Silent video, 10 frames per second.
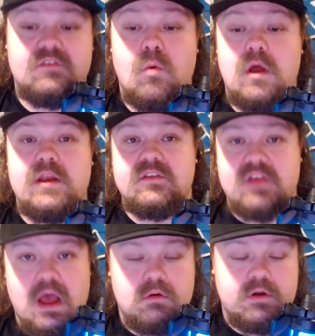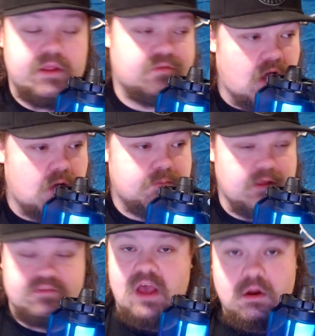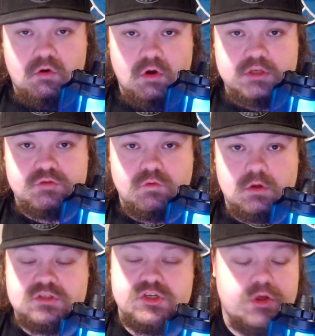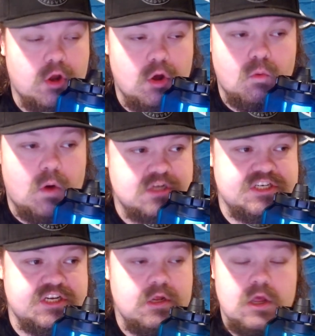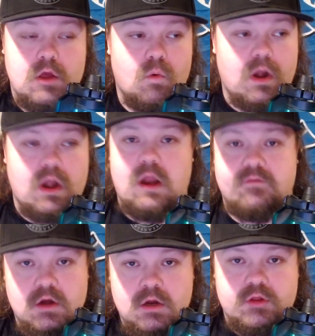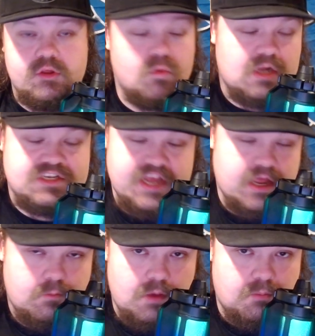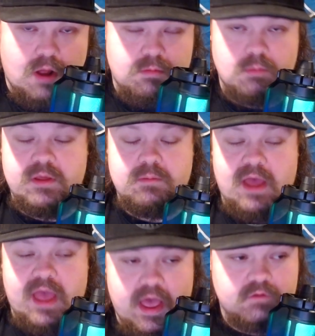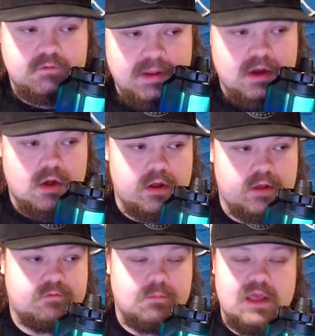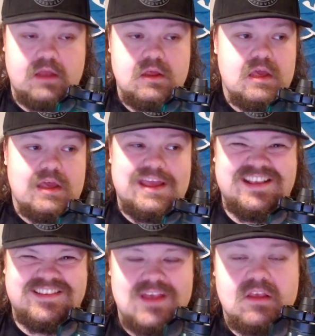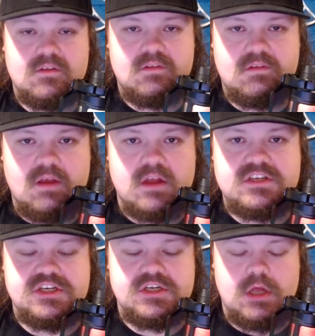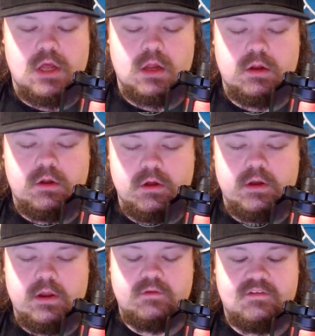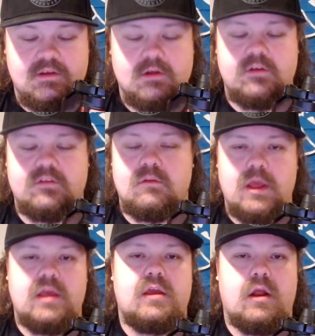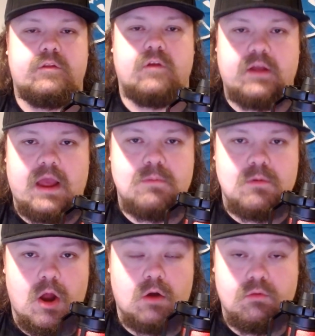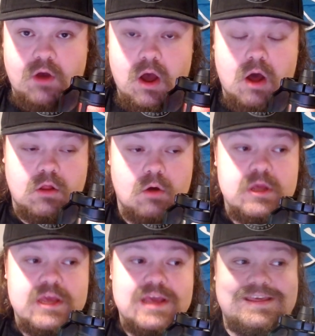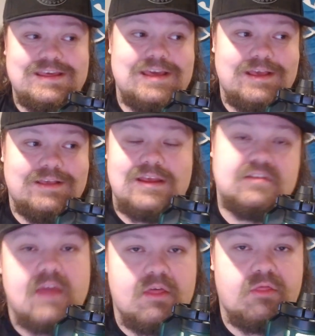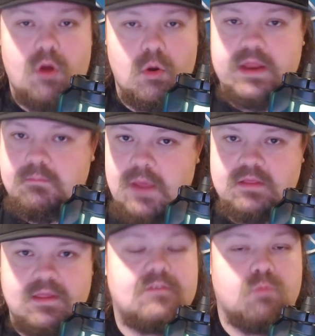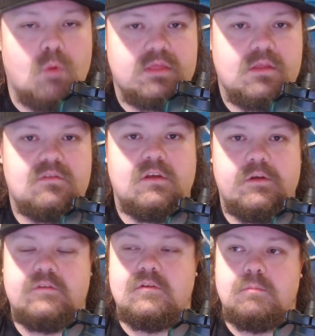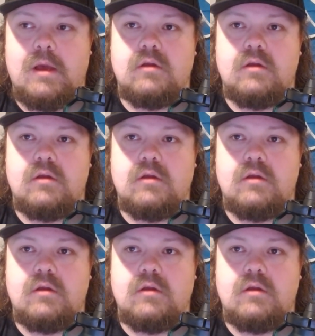1 is out. It's up. It's on Crunchyroll, so you can go watch it wherever you watch anime, probably. But Hell's Paradise, man, it is such a good series. The main character, Gabimaru the Hollow, he is a death row inmate. That's what this series is about.